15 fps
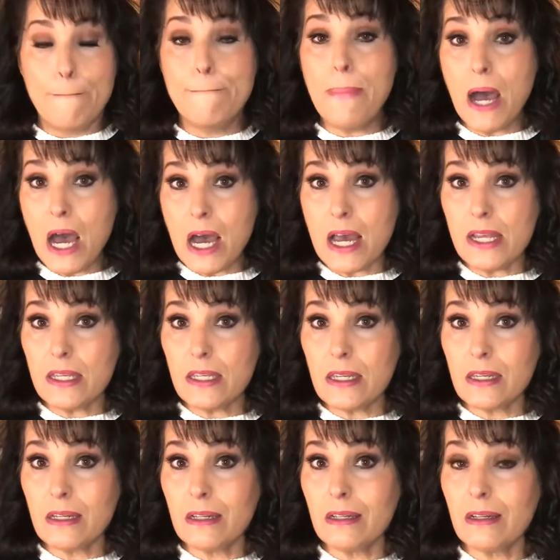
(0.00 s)
But
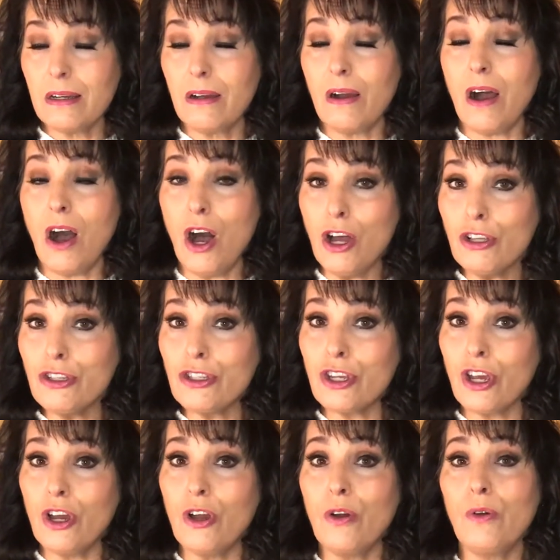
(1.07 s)

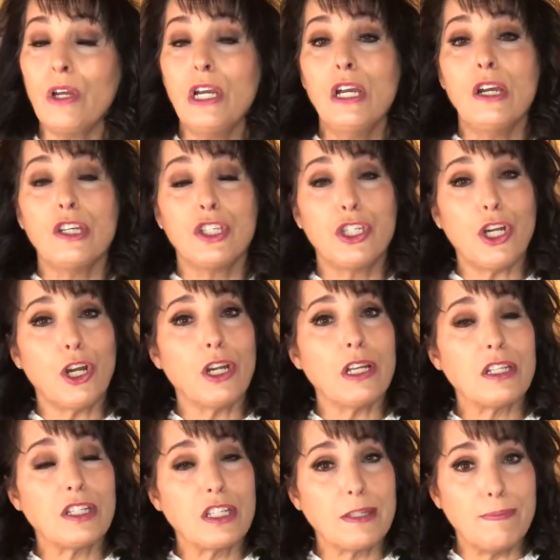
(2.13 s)
also starting
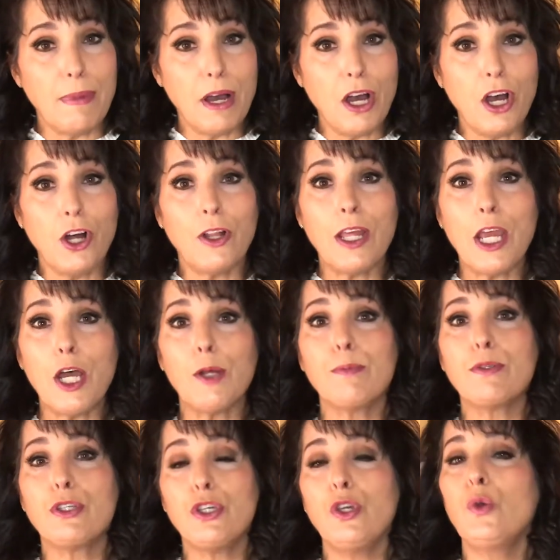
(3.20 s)
small
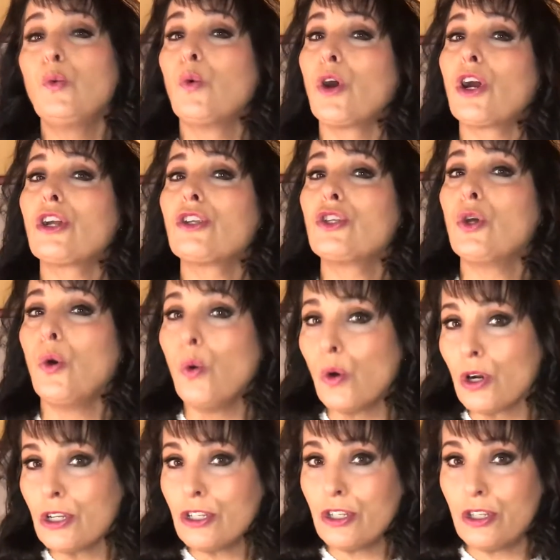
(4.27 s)
helps you work
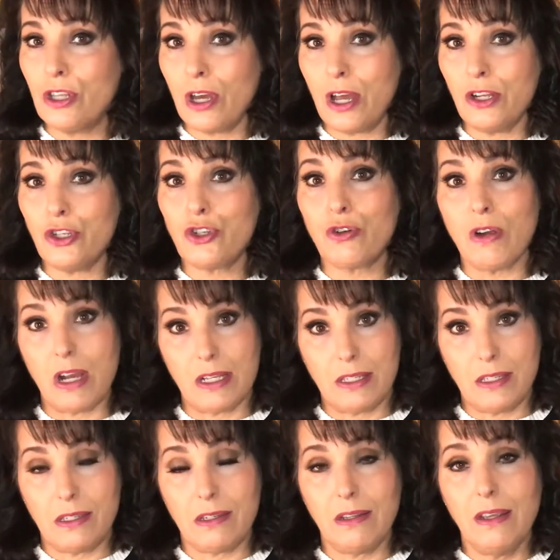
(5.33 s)
towards that
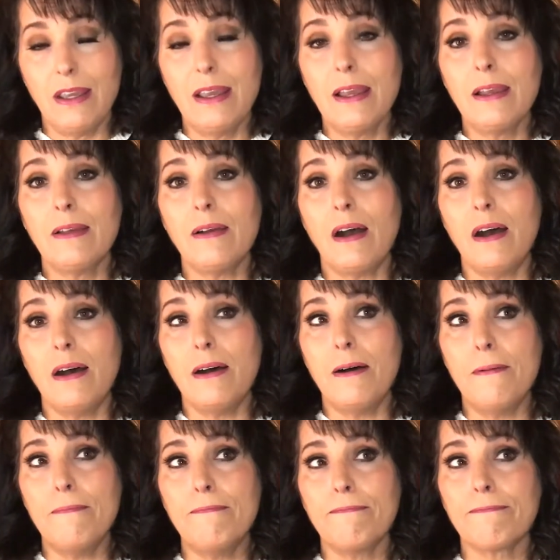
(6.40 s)
trust.
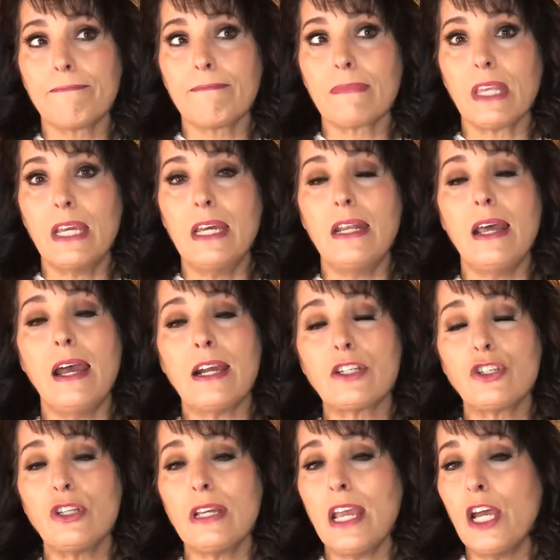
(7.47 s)
It
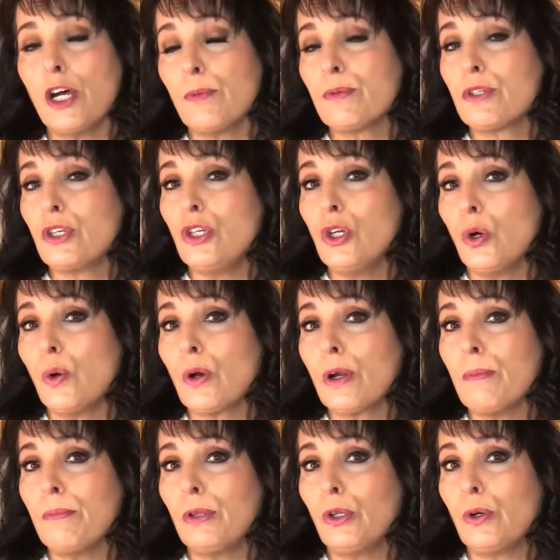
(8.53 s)
actually helps your
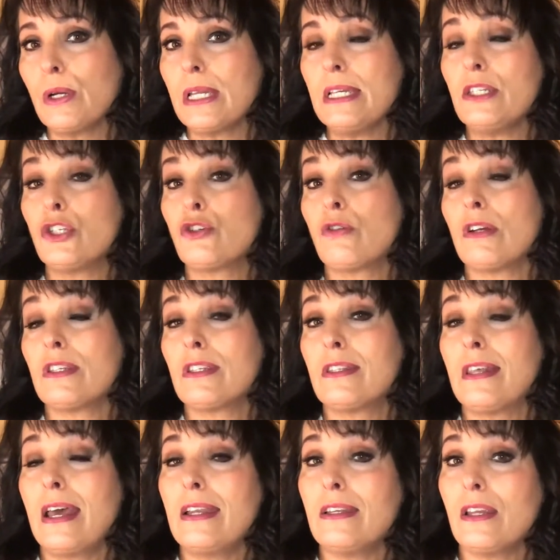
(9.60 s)
employees trust
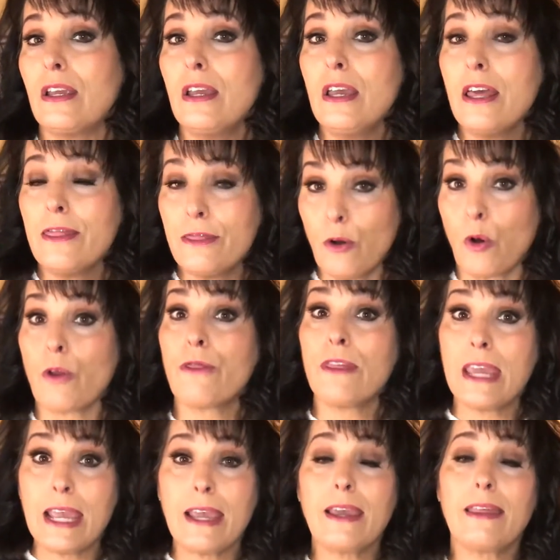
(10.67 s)
that or
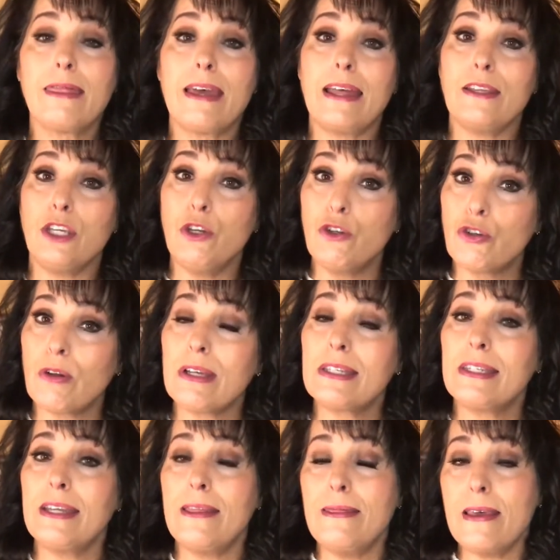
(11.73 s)
think that you
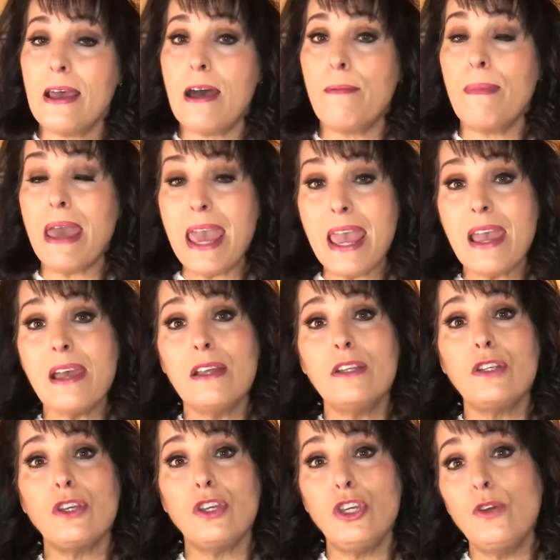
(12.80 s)
trust in them, and
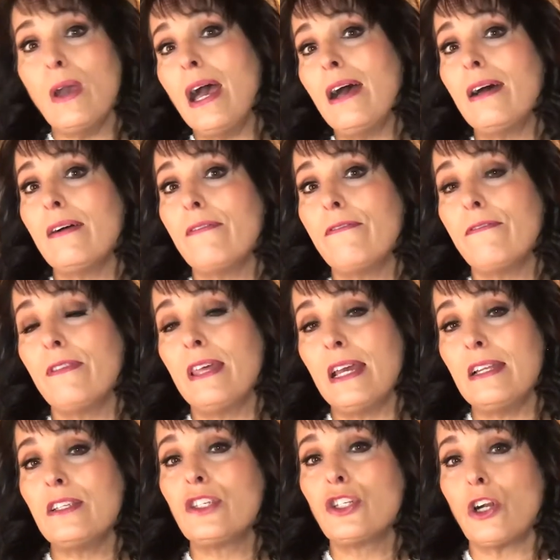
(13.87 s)
you have
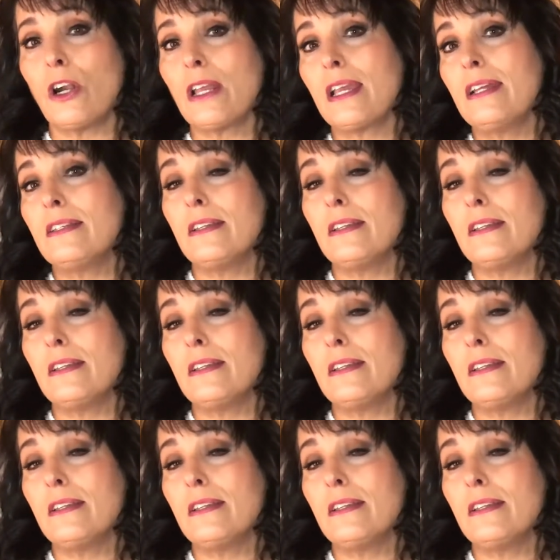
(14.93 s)
then starting